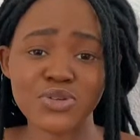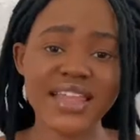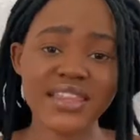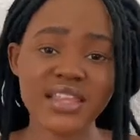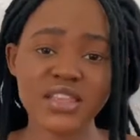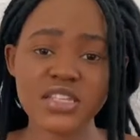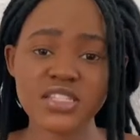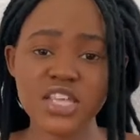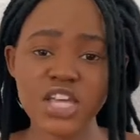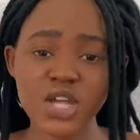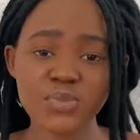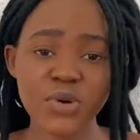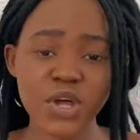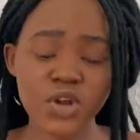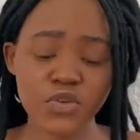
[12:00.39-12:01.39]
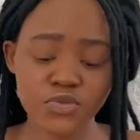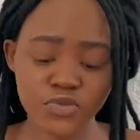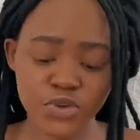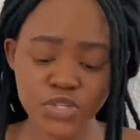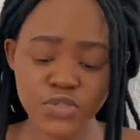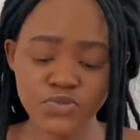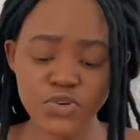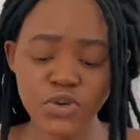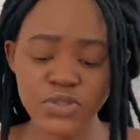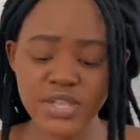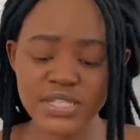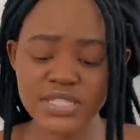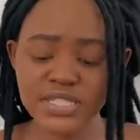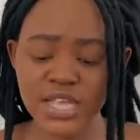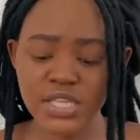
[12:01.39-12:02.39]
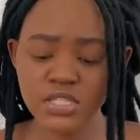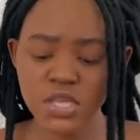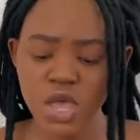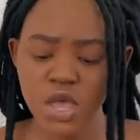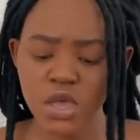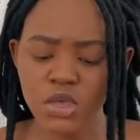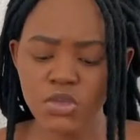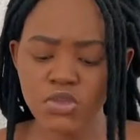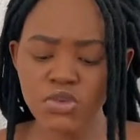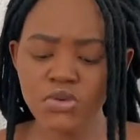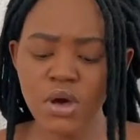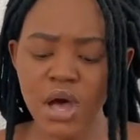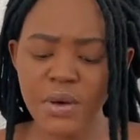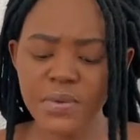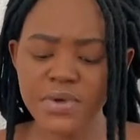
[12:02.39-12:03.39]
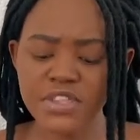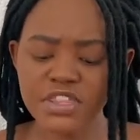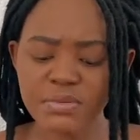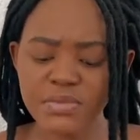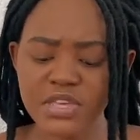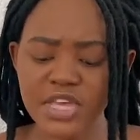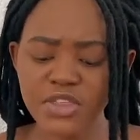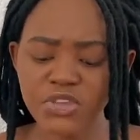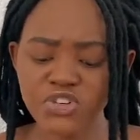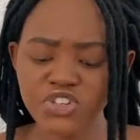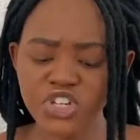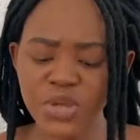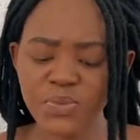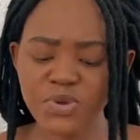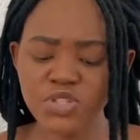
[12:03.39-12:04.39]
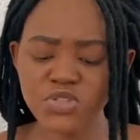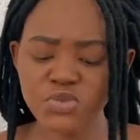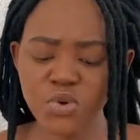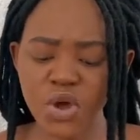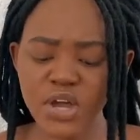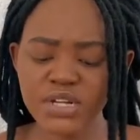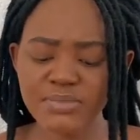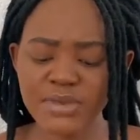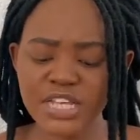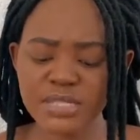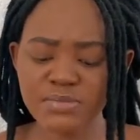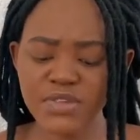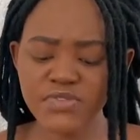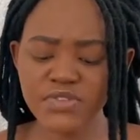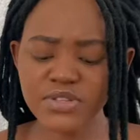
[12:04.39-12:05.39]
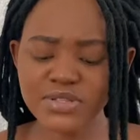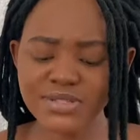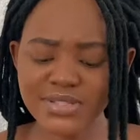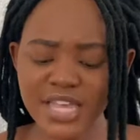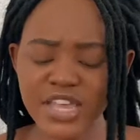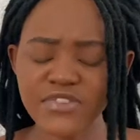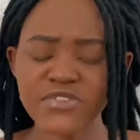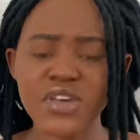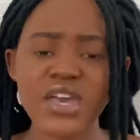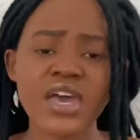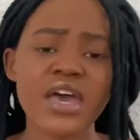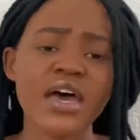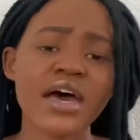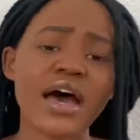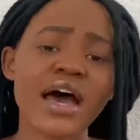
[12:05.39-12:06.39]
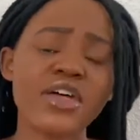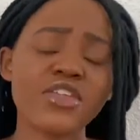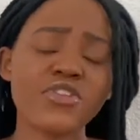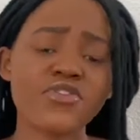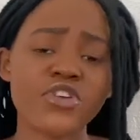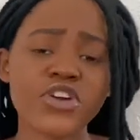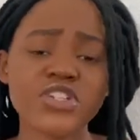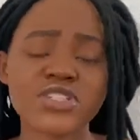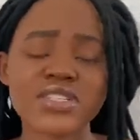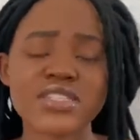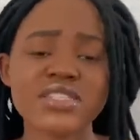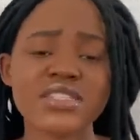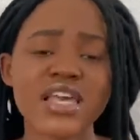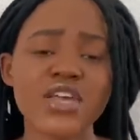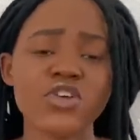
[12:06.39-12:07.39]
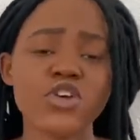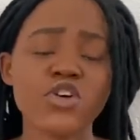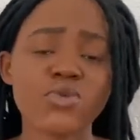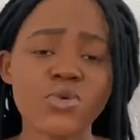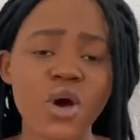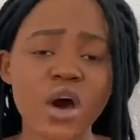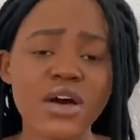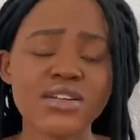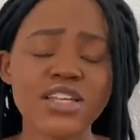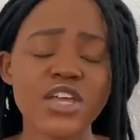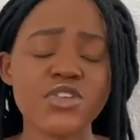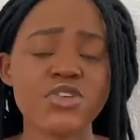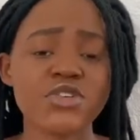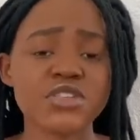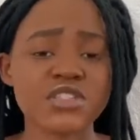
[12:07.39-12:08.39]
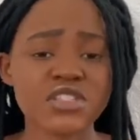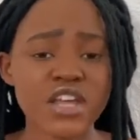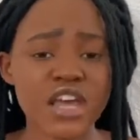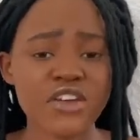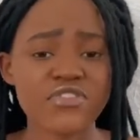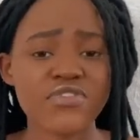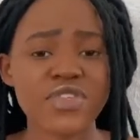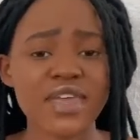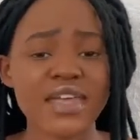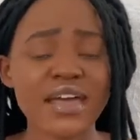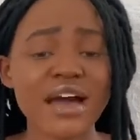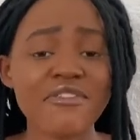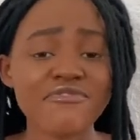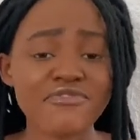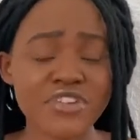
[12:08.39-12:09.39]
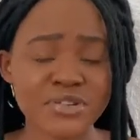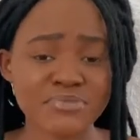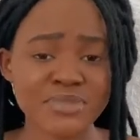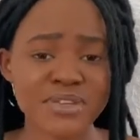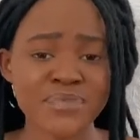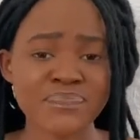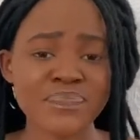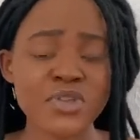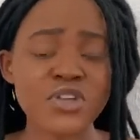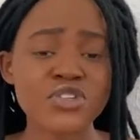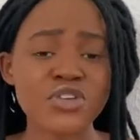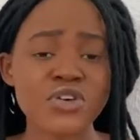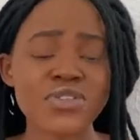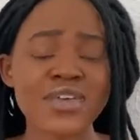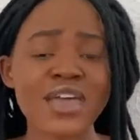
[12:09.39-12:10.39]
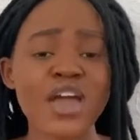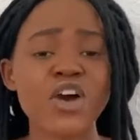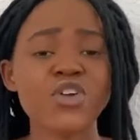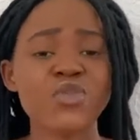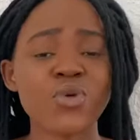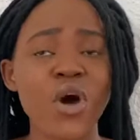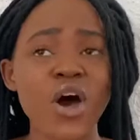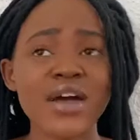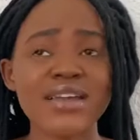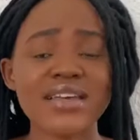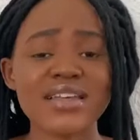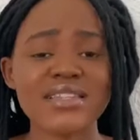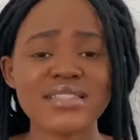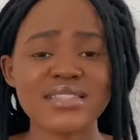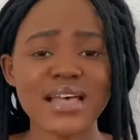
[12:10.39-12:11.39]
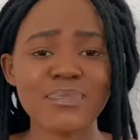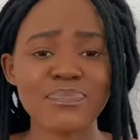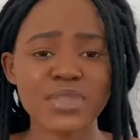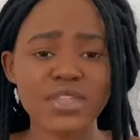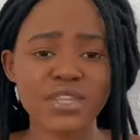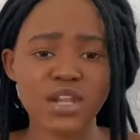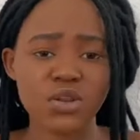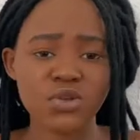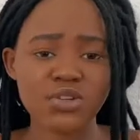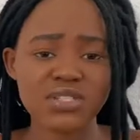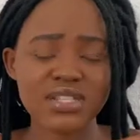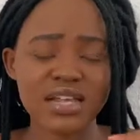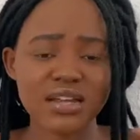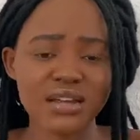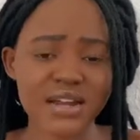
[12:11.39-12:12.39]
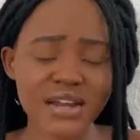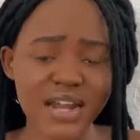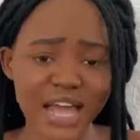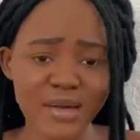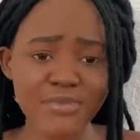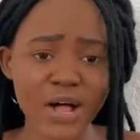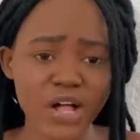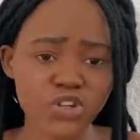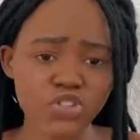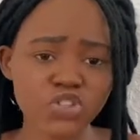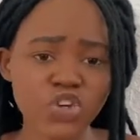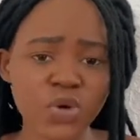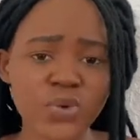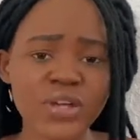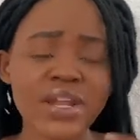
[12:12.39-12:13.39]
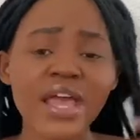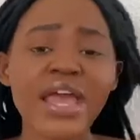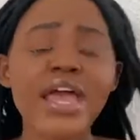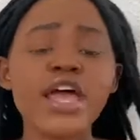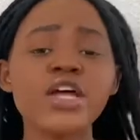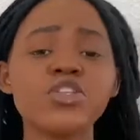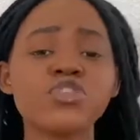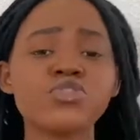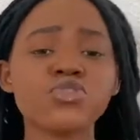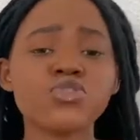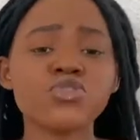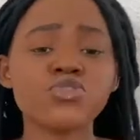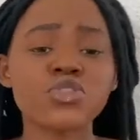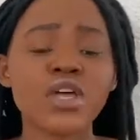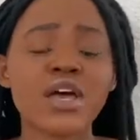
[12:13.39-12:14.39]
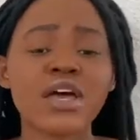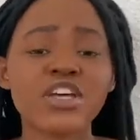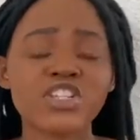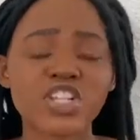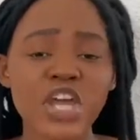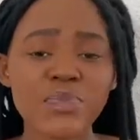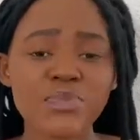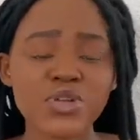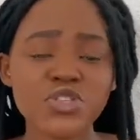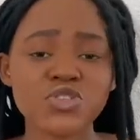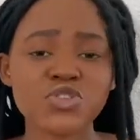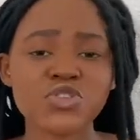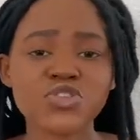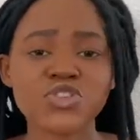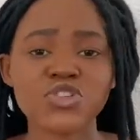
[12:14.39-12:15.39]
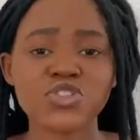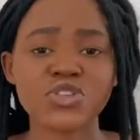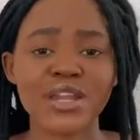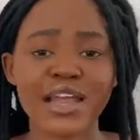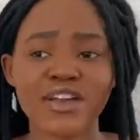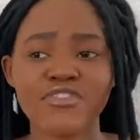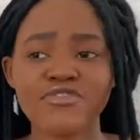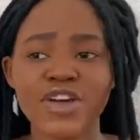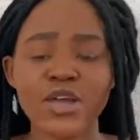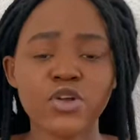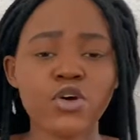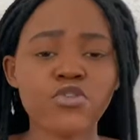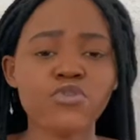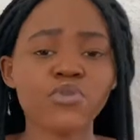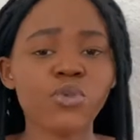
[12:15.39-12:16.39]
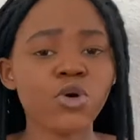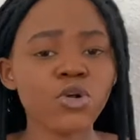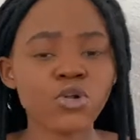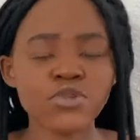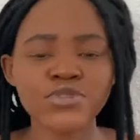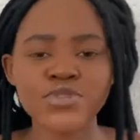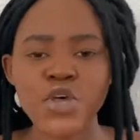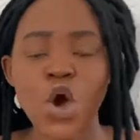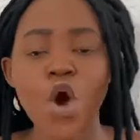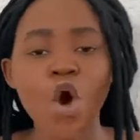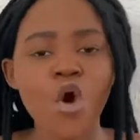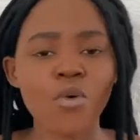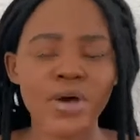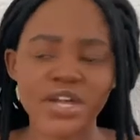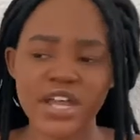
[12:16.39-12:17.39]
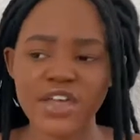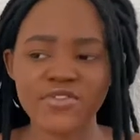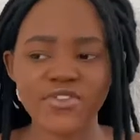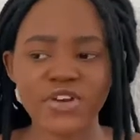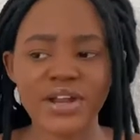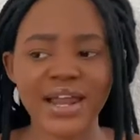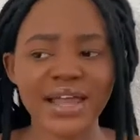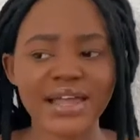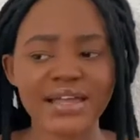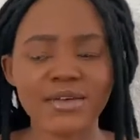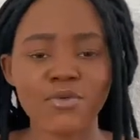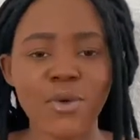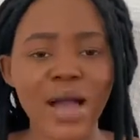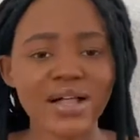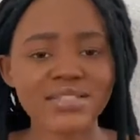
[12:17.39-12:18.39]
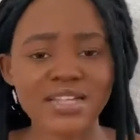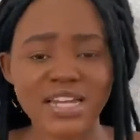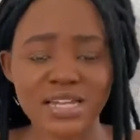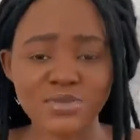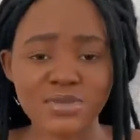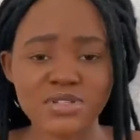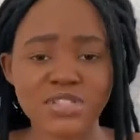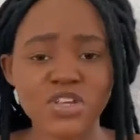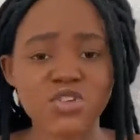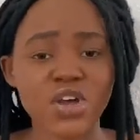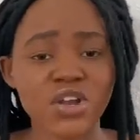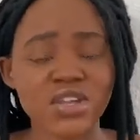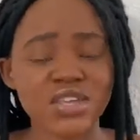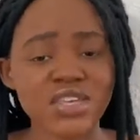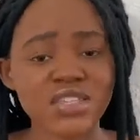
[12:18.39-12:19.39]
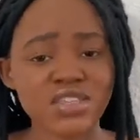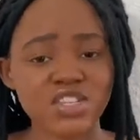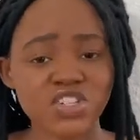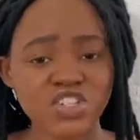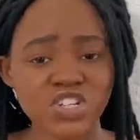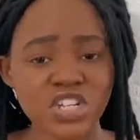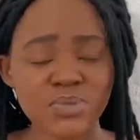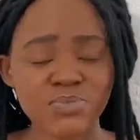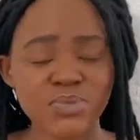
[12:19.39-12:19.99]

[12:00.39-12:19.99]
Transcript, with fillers: And then the second part of verse 4 that says, you are with me and your shepherd's rod makes me feel safe. Other versions say, Your rod and your staff, they comfort me. So there, a rod is something that looks like a club. I'll show it. It's used, shepherds use it to like fight off wolves or whatever, like wild animals that try to eat the sheep.